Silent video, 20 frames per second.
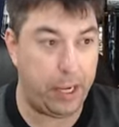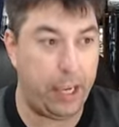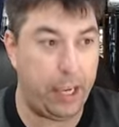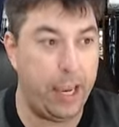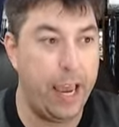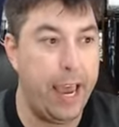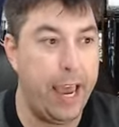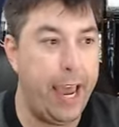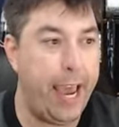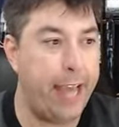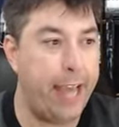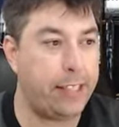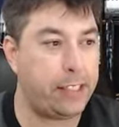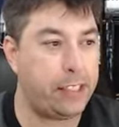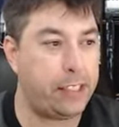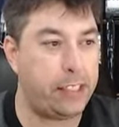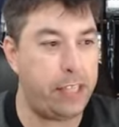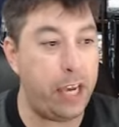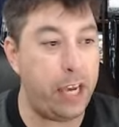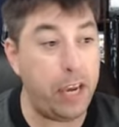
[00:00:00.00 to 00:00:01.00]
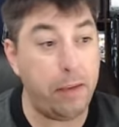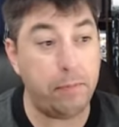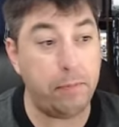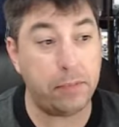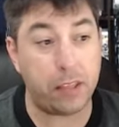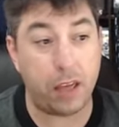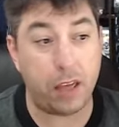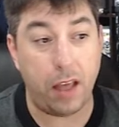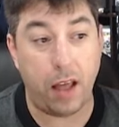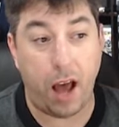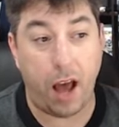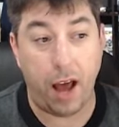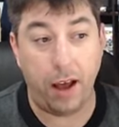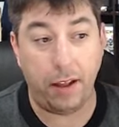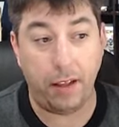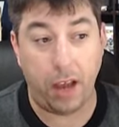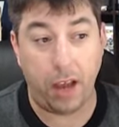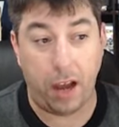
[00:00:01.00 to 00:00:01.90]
It seems an, an